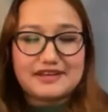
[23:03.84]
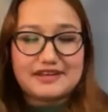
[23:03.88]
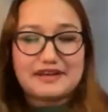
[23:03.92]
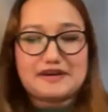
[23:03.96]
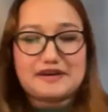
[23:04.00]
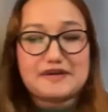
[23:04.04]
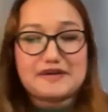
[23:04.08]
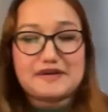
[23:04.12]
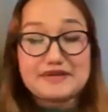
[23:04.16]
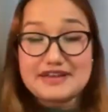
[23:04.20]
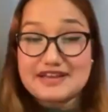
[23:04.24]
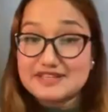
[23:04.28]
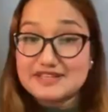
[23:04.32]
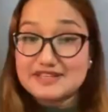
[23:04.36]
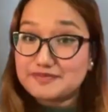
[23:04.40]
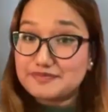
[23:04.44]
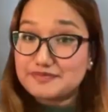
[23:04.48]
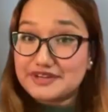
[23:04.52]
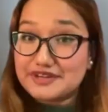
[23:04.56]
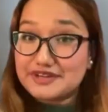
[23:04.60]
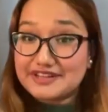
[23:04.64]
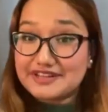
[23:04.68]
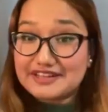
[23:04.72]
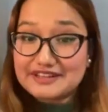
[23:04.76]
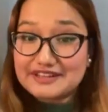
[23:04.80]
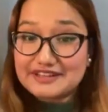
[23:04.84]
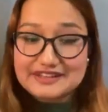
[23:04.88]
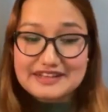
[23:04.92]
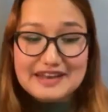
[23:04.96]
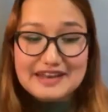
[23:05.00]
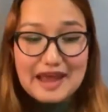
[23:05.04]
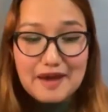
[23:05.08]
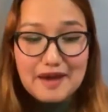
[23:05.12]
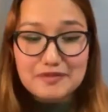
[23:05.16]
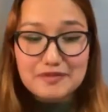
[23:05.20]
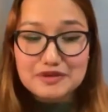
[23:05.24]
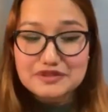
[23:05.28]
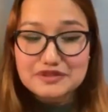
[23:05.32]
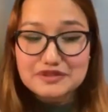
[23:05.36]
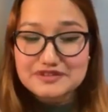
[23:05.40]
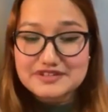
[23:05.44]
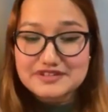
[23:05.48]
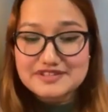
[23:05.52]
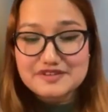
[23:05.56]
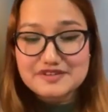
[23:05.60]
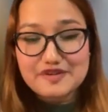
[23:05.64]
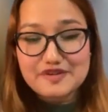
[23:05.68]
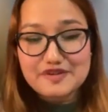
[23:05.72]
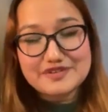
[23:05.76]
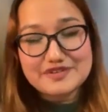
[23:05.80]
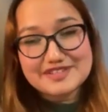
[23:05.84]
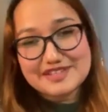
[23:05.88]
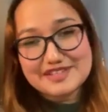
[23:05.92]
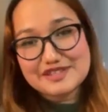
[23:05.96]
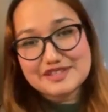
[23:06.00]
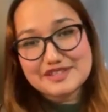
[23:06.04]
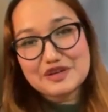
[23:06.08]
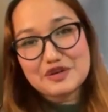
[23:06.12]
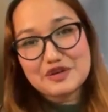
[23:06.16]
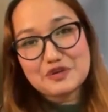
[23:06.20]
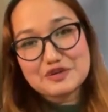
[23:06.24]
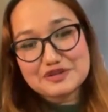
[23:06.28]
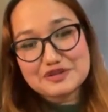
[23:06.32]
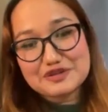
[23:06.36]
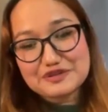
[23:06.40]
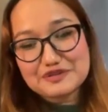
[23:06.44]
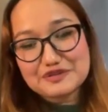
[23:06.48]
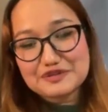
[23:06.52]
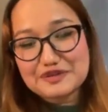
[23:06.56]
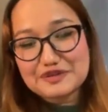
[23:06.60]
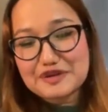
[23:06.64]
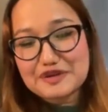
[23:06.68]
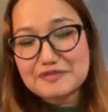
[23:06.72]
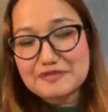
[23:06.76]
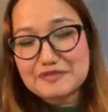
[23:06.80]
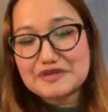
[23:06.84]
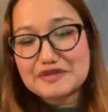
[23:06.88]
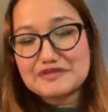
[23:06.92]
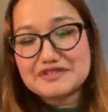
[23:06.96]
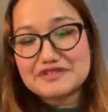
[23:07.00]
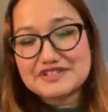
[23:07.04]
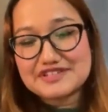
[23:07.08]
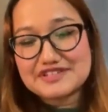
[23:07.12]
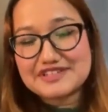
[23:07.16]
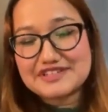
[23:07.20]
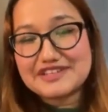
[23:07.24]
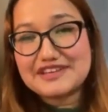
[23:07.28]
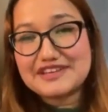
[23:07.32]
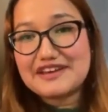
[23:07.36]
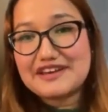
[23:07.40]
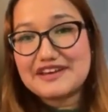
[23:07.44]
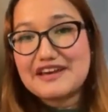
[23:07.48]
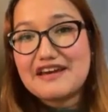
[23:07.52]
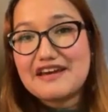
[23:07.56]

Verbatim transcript: uh, yes, bringing the laboratory services closer to the community,